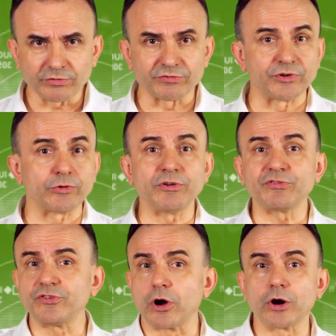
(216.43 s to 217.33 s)
very
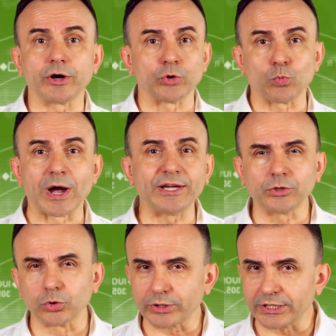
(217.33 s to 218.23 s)
far and
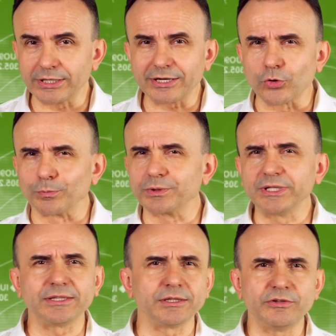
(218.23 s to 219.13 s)
wide-looking,
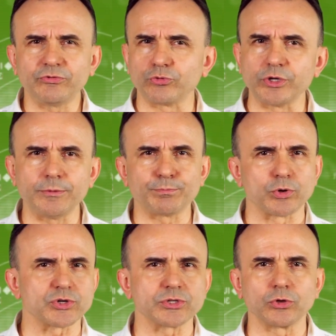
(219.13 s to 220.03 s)
completely free
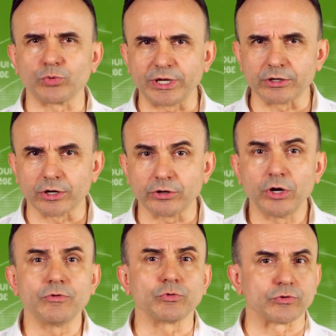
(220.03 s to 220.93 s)
personal radar
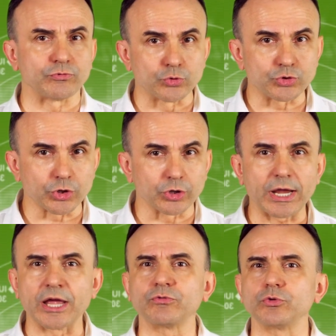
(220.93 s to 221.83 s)
for the future
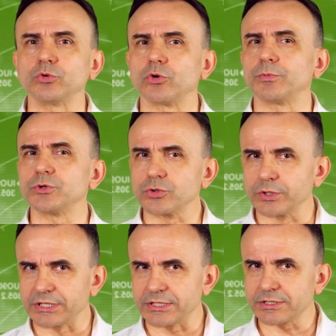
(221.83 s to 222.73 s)
and for your
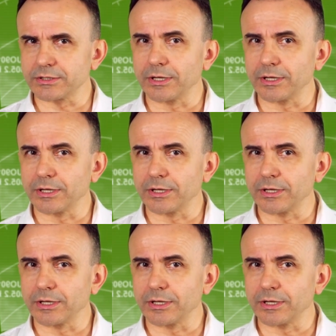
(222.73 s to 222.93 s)
opportunities.